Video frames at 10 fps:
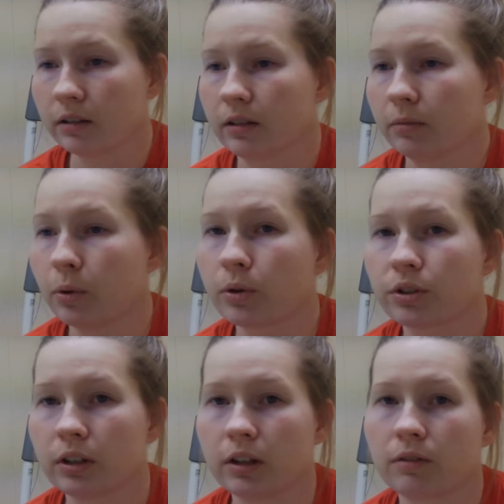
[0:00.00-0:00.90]
portion
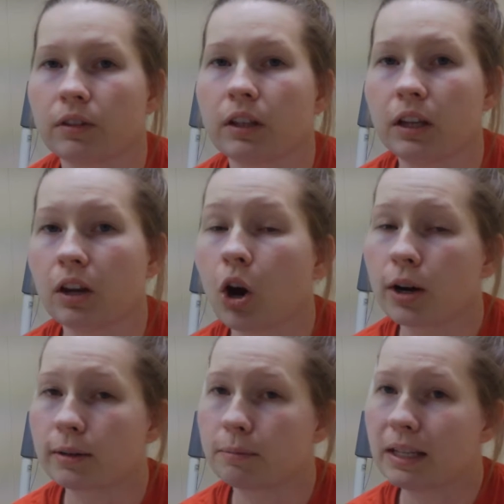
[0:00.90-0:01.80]
of the
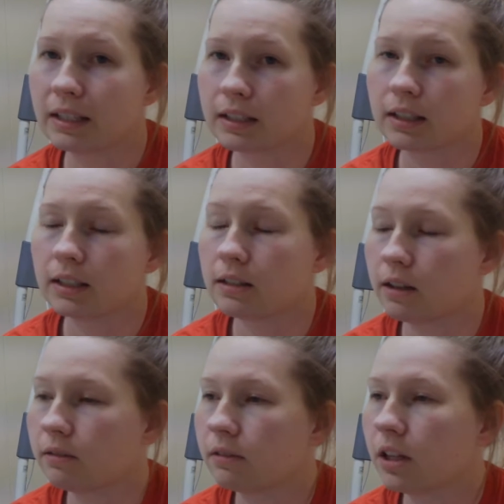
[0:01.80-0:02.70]
heartbeat
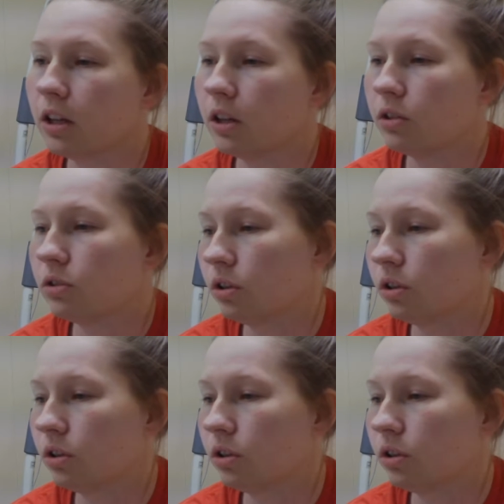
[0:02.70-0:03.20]
itself. So